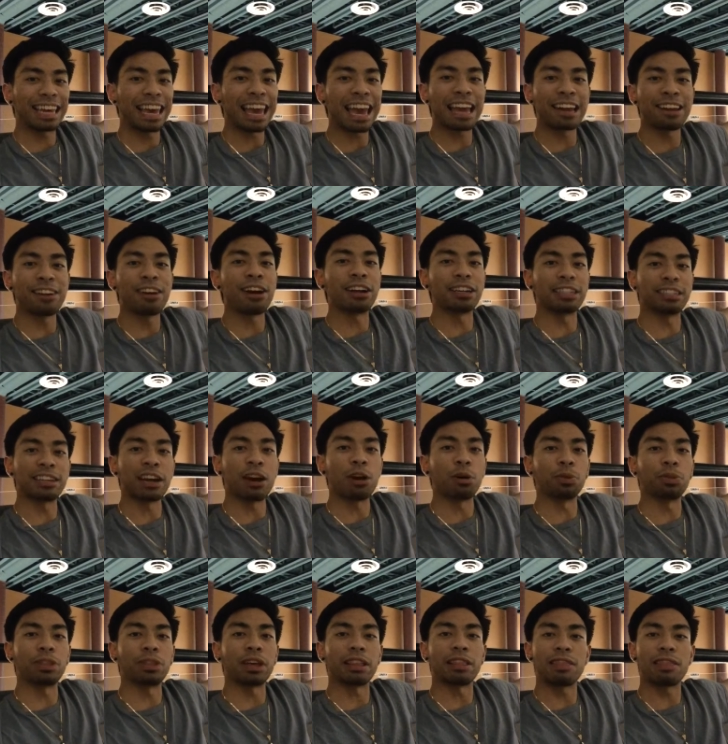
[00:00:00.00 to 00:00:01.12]
cannot
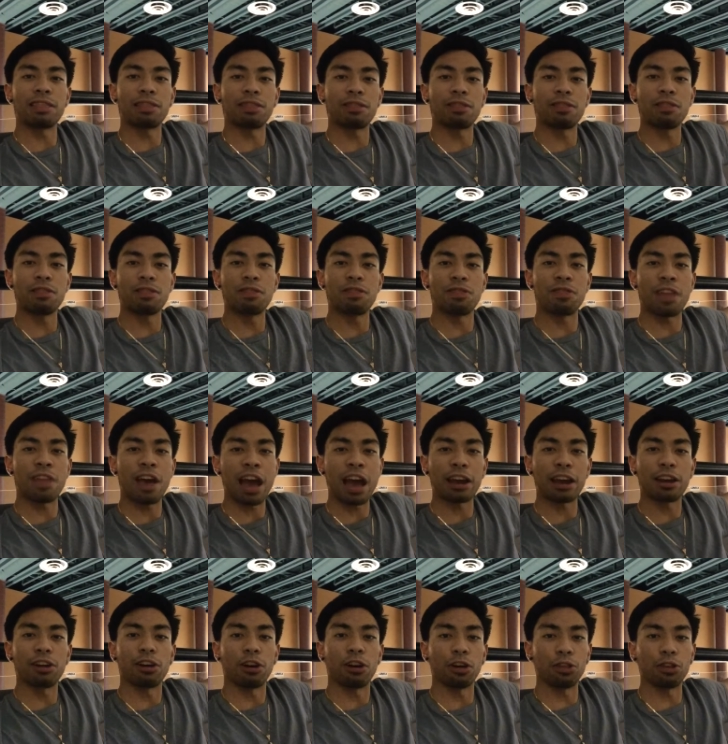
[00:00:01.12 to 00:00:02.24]
doubt that
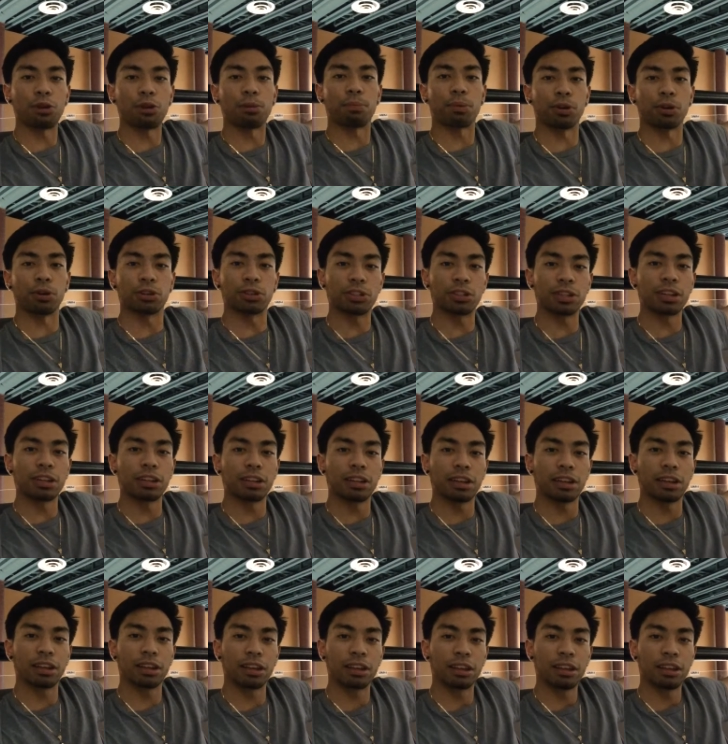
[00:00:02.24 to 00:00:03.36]
that other person
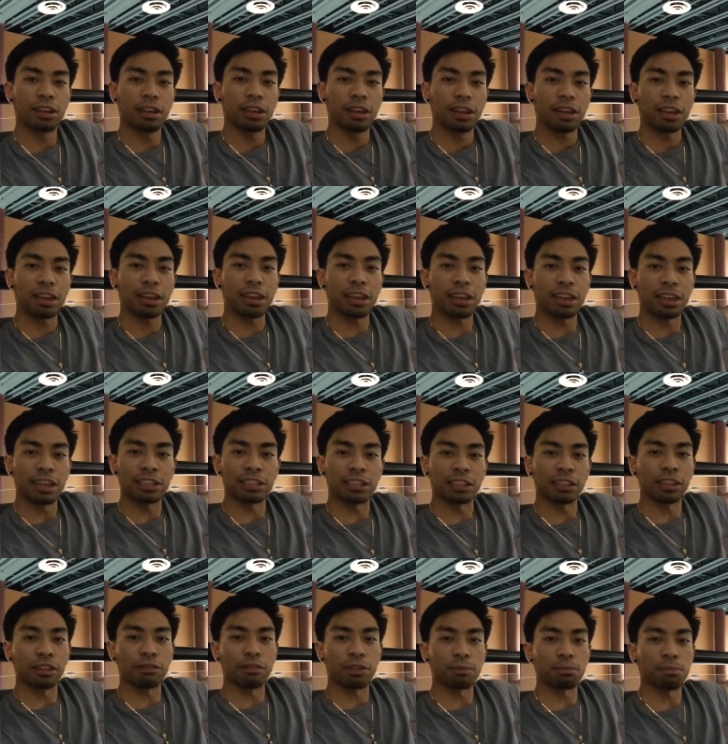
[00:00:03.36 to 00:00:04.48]
is a
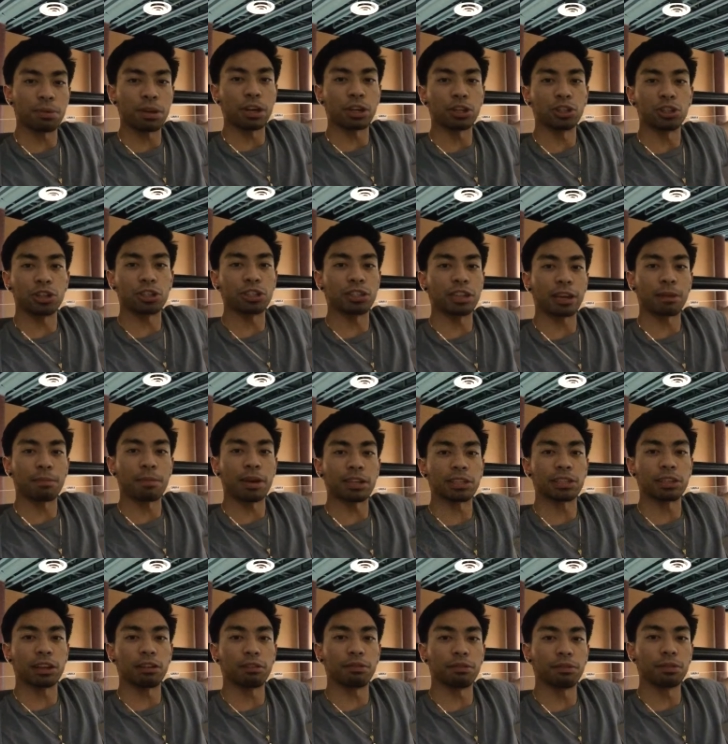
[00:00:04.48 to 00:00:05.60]
living being just like
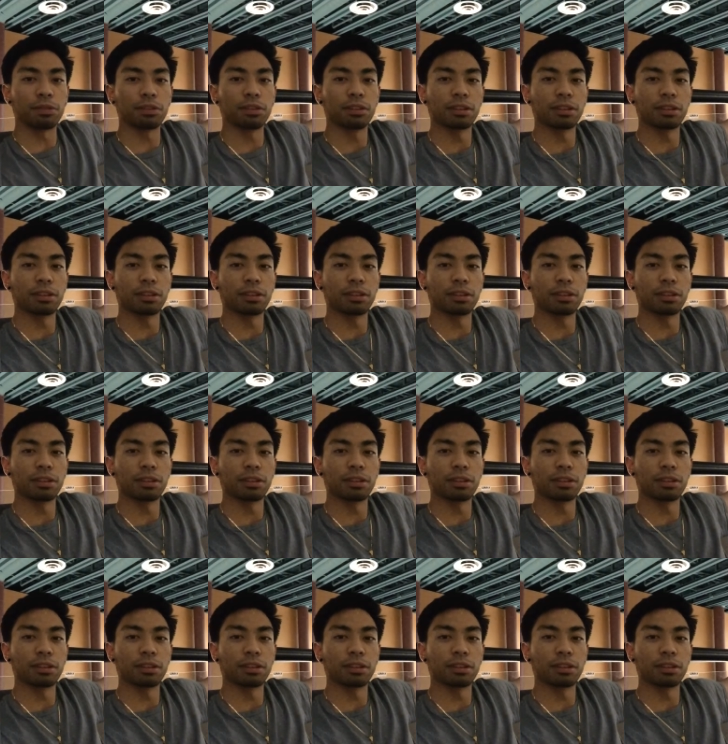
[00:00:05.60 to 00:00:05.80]
myself.